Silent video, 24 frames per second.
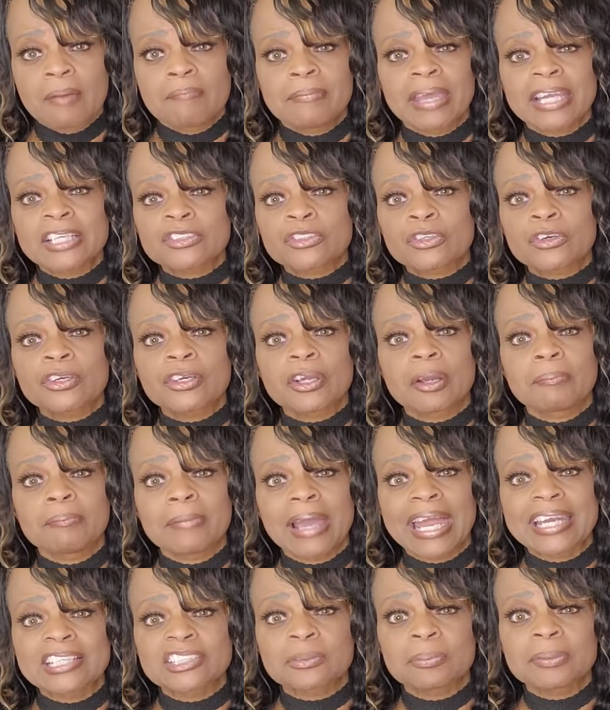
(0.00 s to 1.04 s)
Make sure your
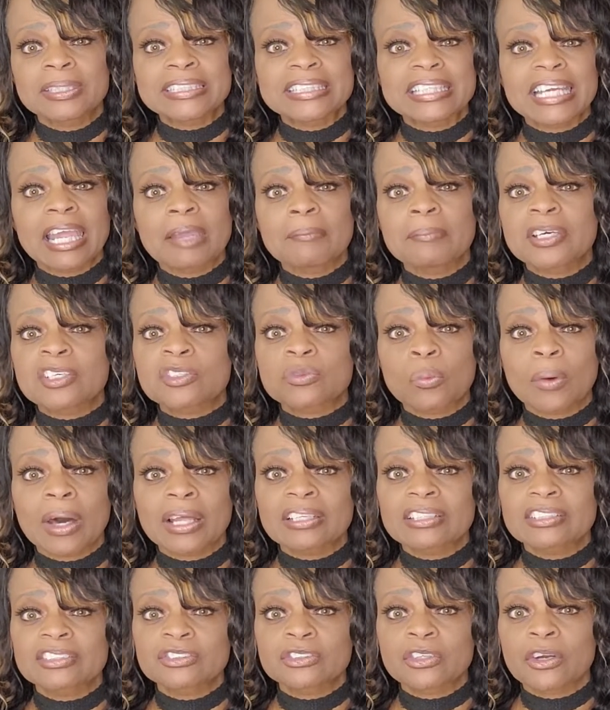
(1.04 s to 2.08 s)
management team, as
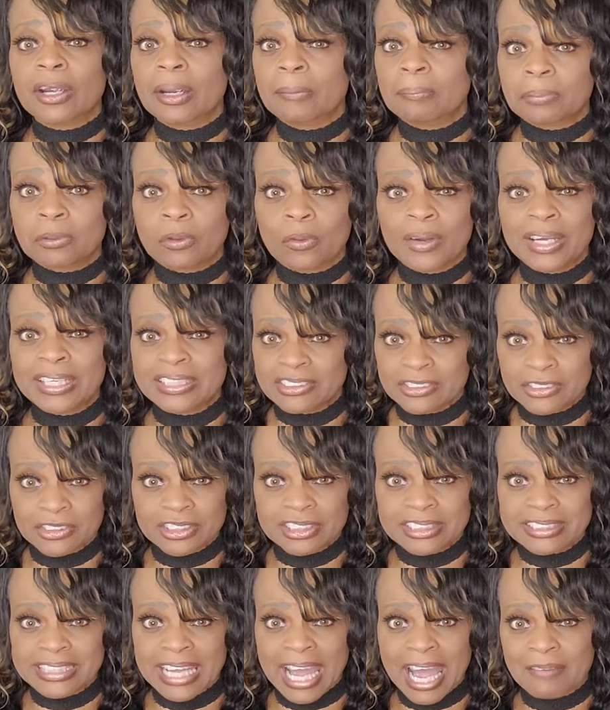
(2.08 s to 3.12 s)
well as your employees, your
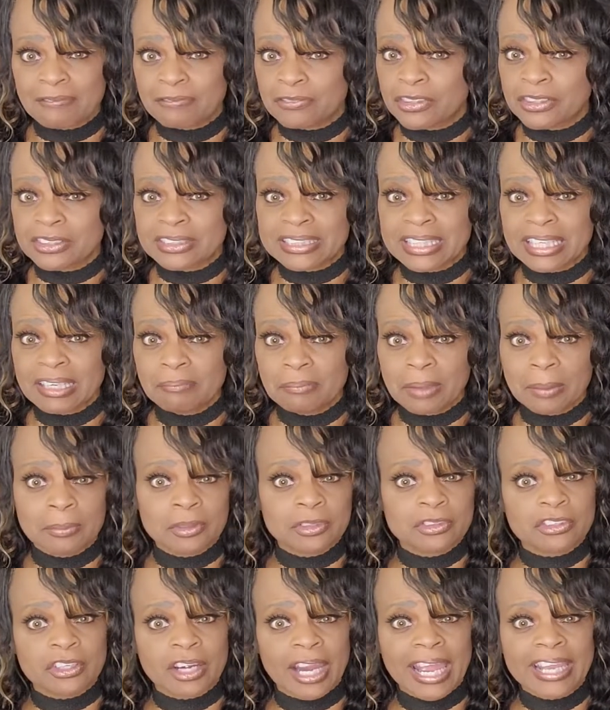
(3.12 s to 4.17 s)
staff, your team
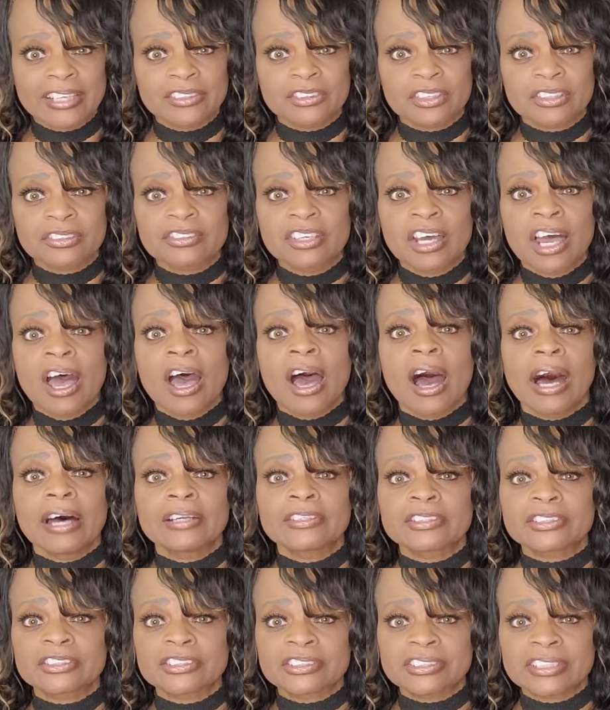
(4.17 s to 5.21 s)
members, your agents,
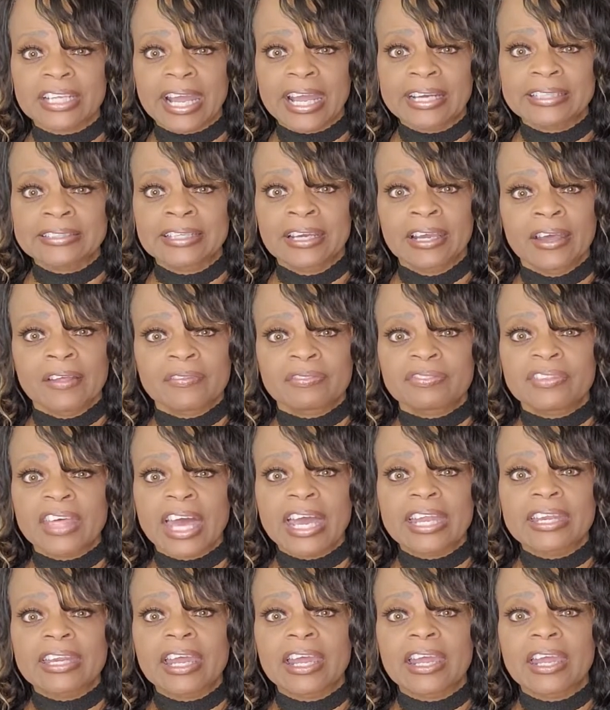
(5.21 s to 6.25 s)
understand
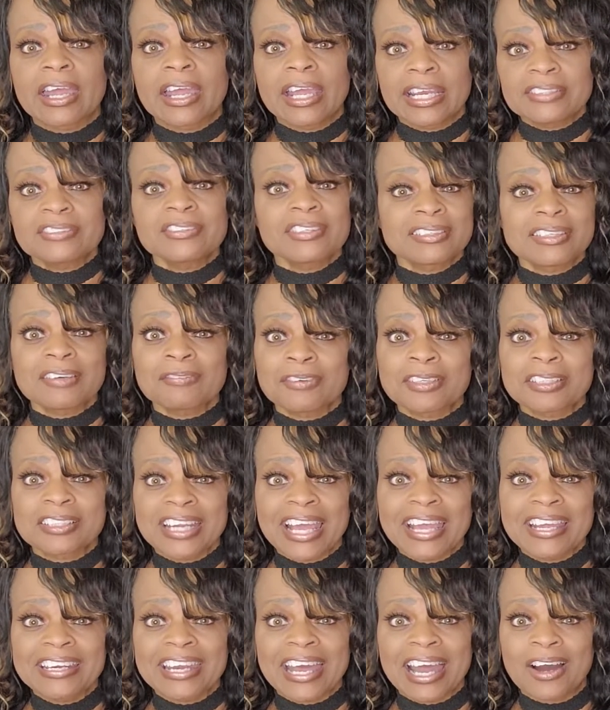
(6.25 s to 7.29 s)
that it's a different
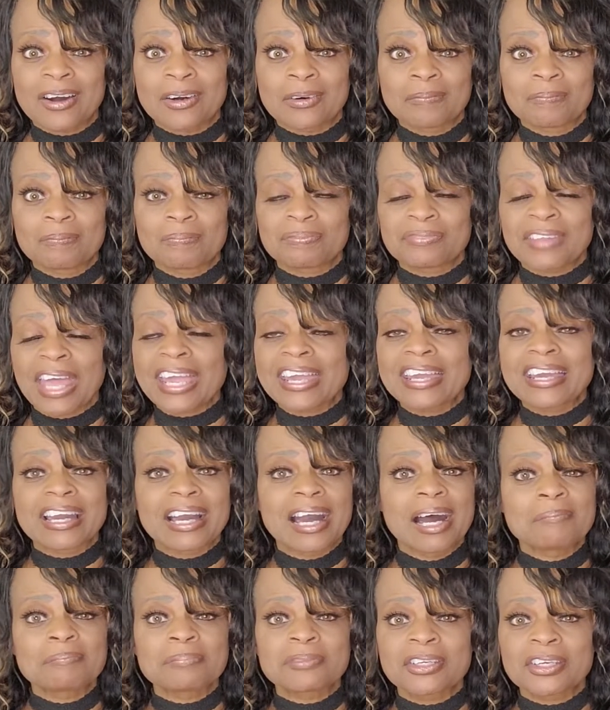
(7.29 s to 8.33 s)
day now. They can
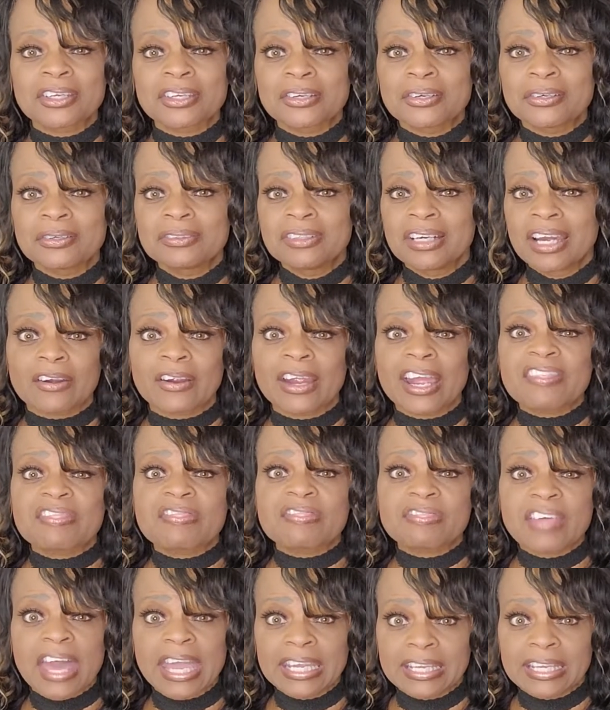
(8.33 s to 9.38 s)
come to you
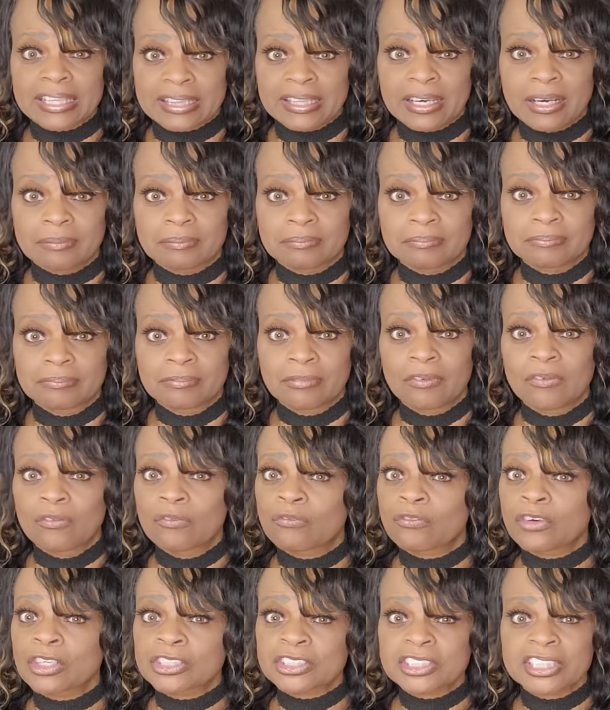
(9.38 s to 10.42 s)
and thank them
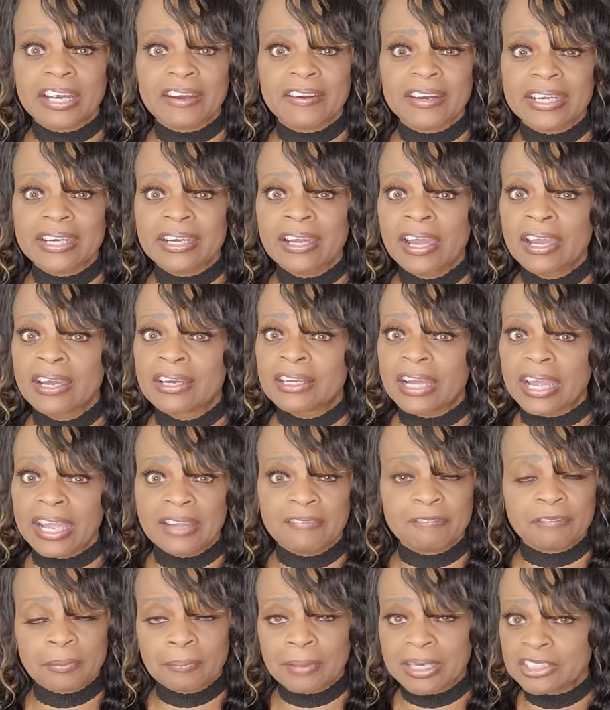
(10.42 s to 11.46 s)
for sharing
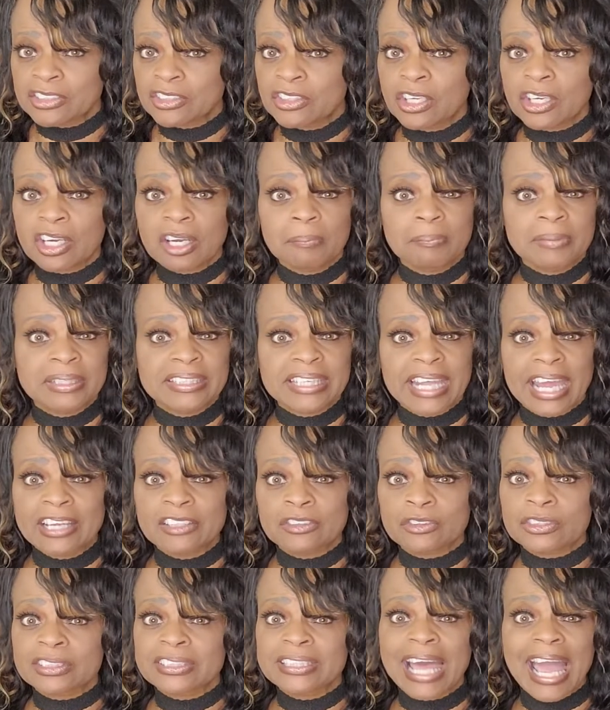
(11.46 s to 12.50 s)
information that could be
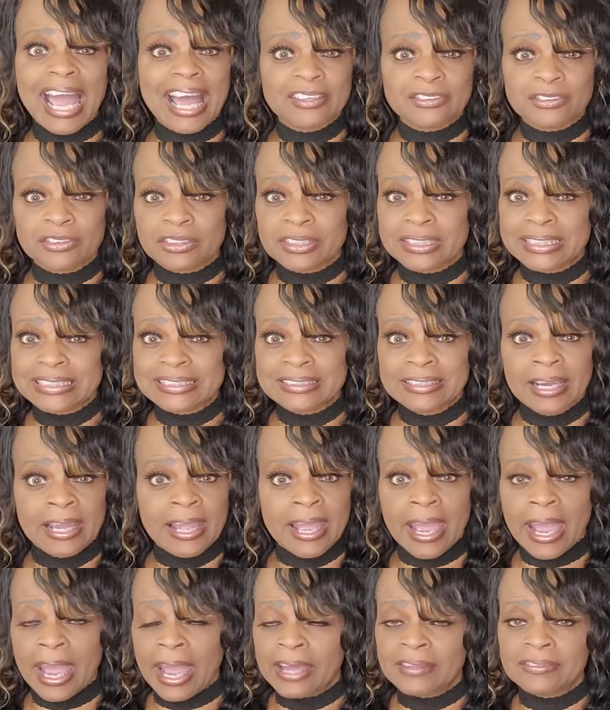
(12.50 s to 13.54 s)
dangerous, hazardous,
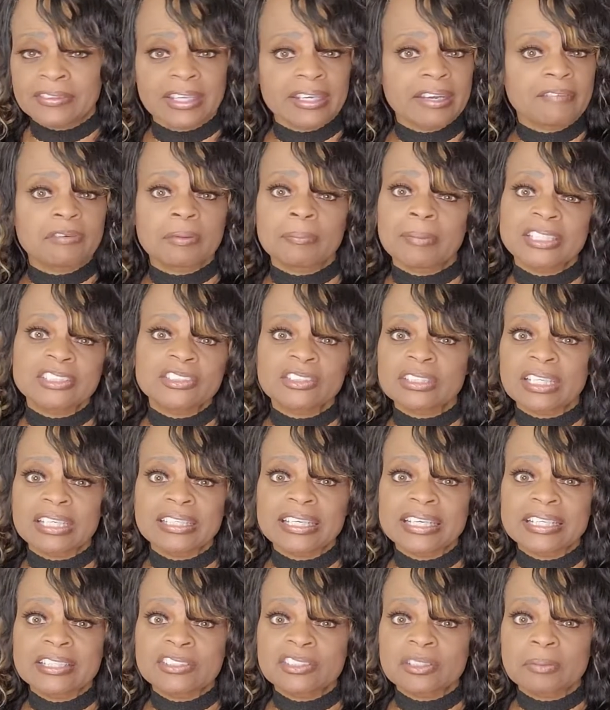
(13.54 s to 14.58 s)
and that information that
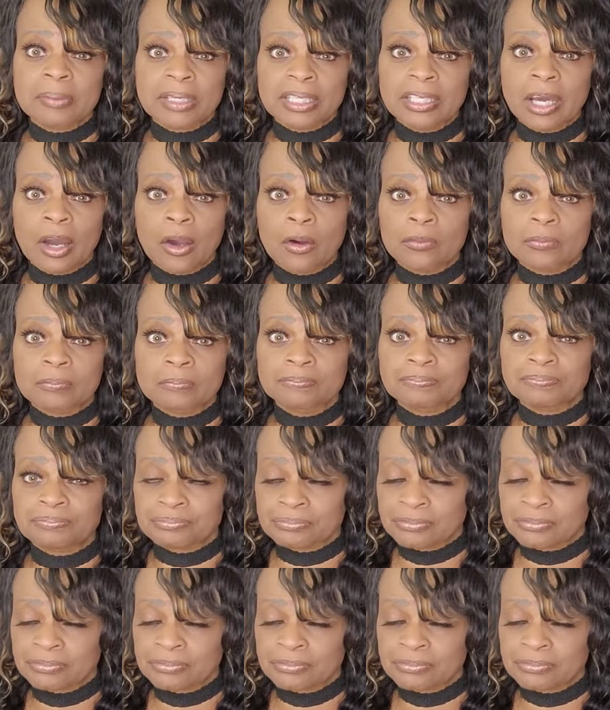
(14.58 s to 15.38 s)
needs to be known.